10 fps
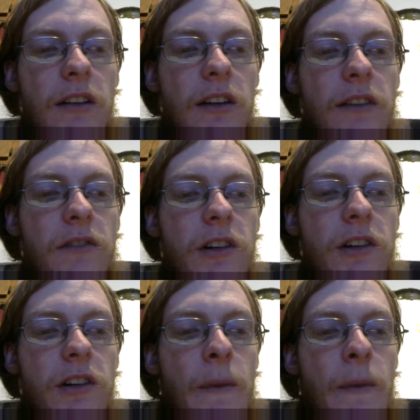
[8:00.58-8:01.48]
laver,
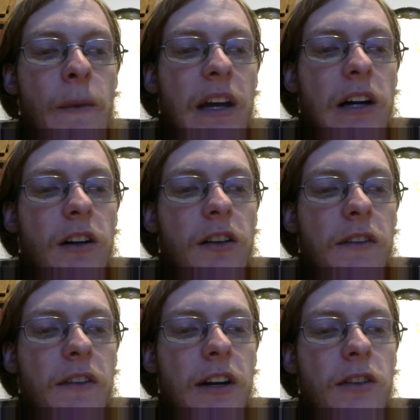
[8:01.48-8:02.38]
and all of
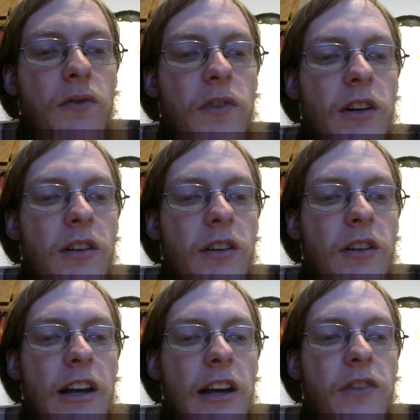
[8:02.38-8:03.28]
Tavet his foot, and
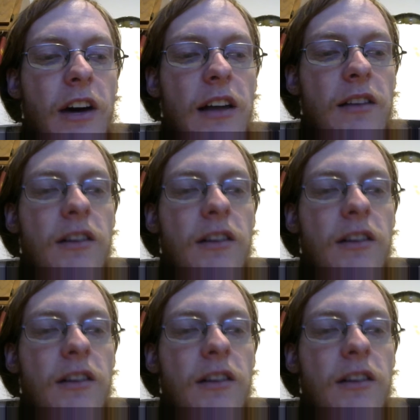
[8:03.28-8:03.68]
sanctify it.